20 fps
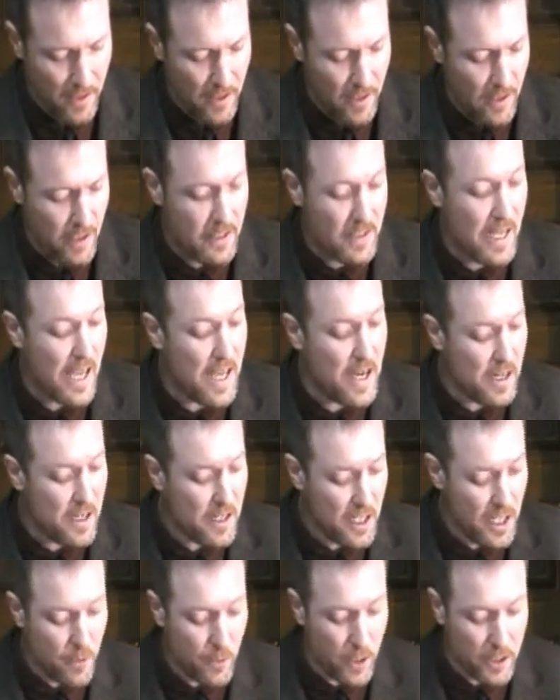In
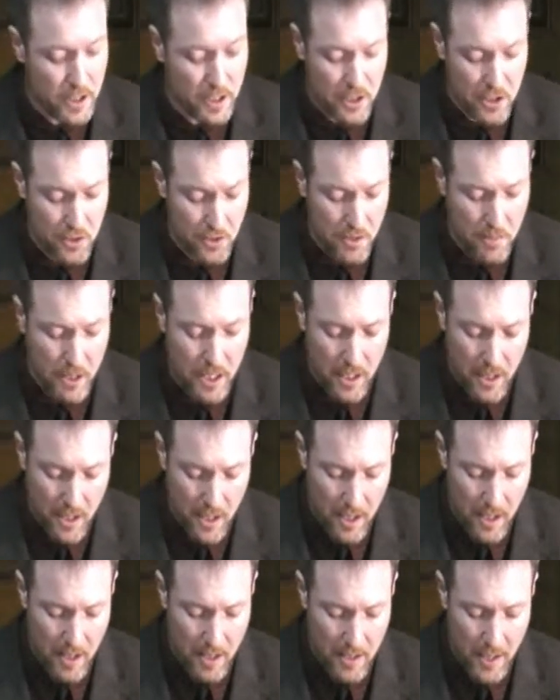Canada, he worked extremely
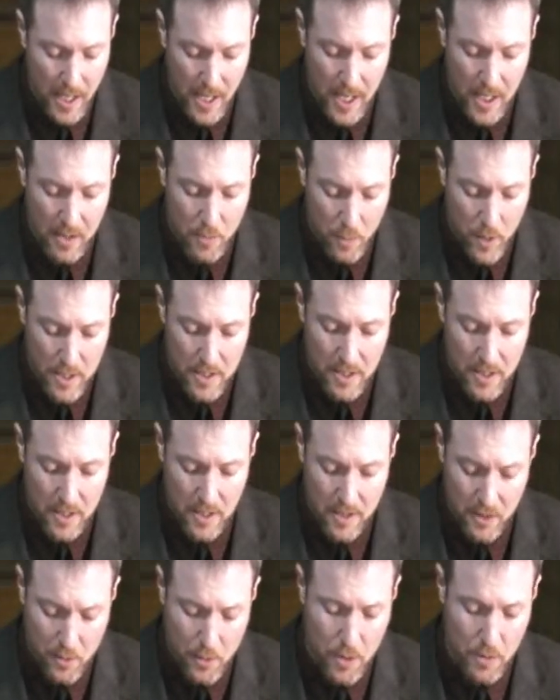hard and was
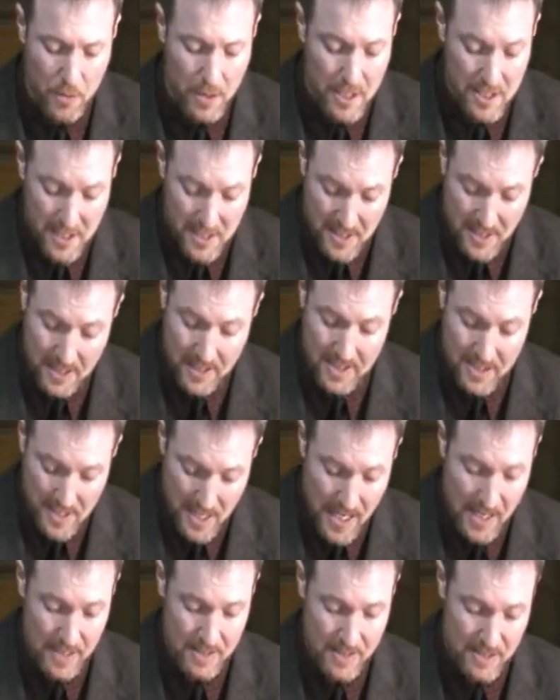a, quote,
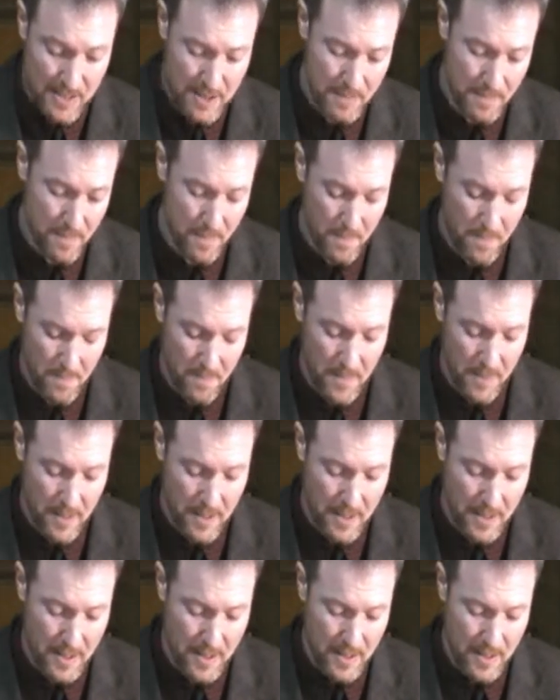success.
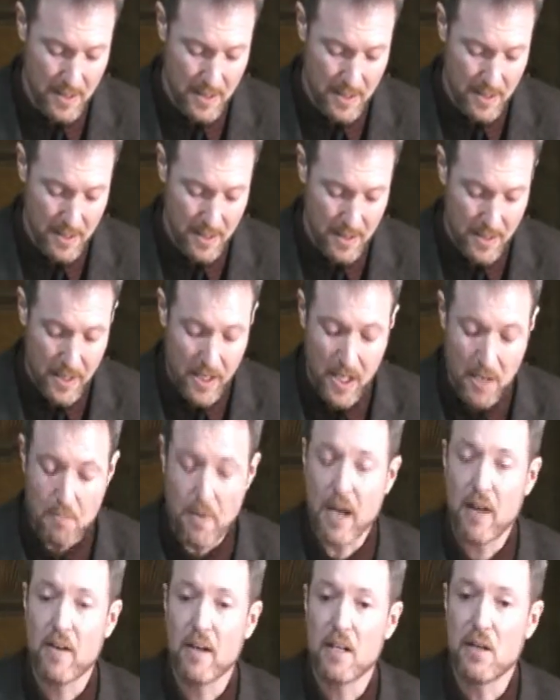He
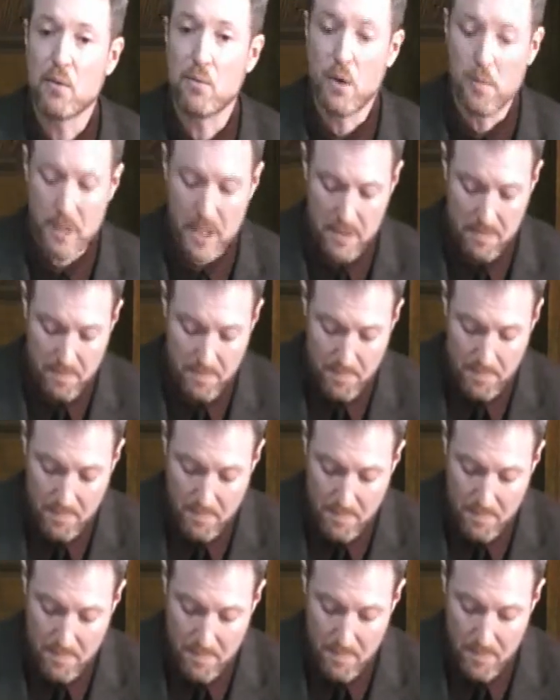married a woman
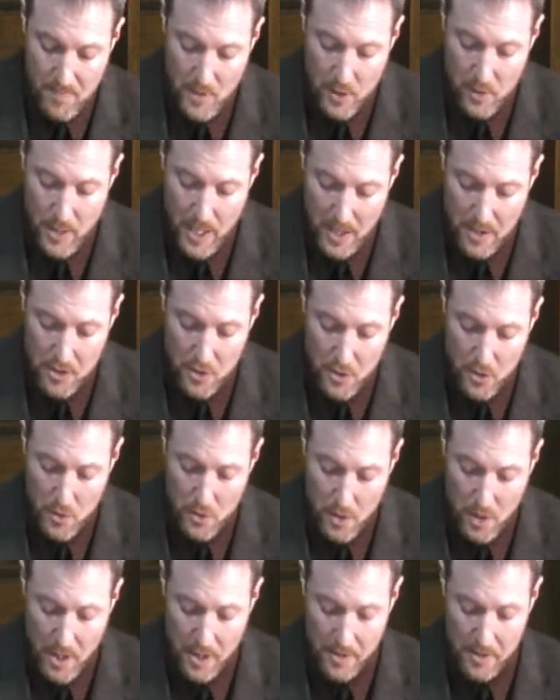who had 2
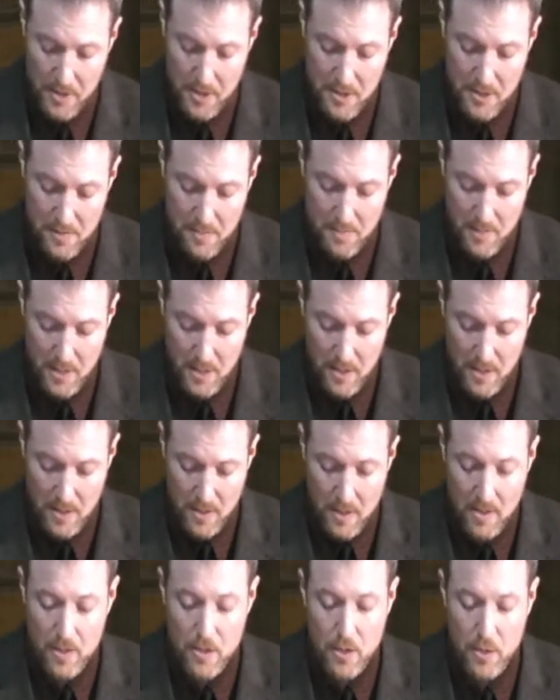daughters.
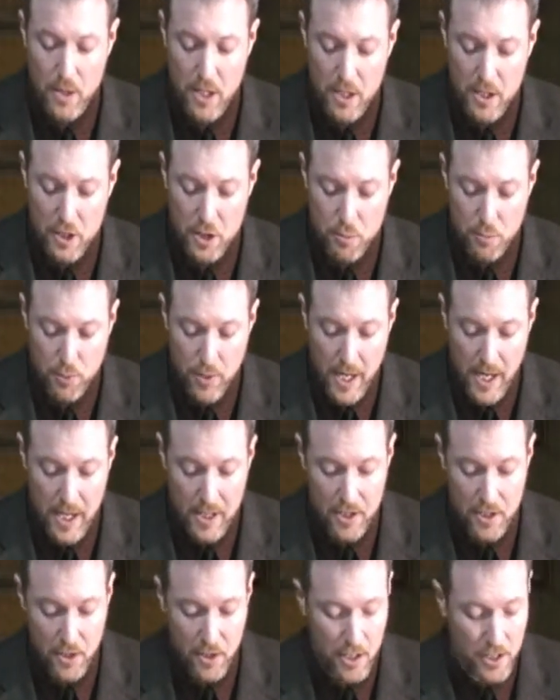2 years prior
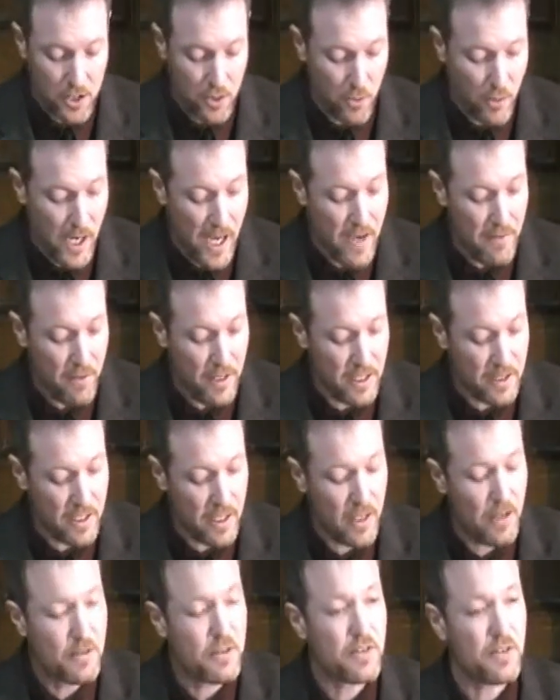to his arrival at the
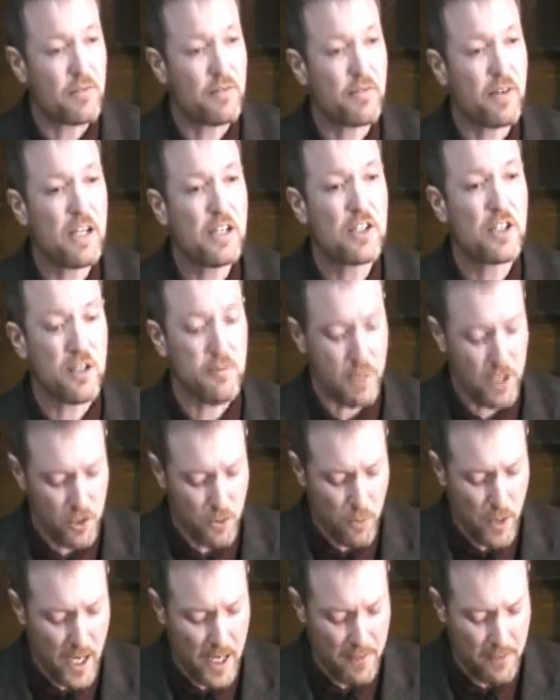House of Friendship, his
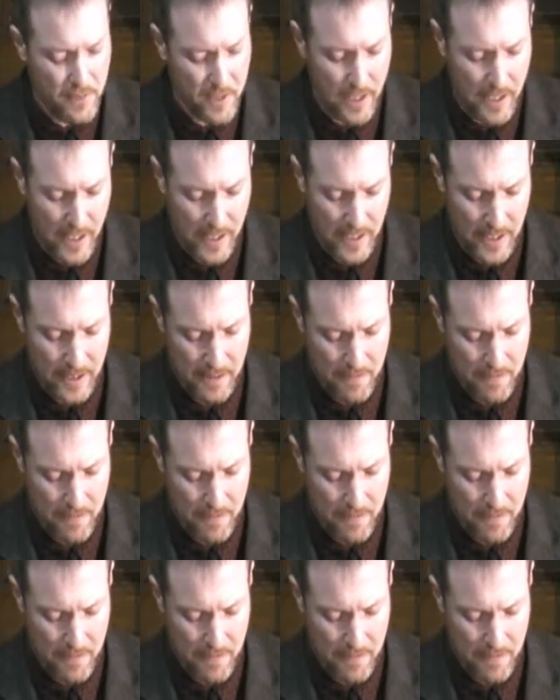wife died.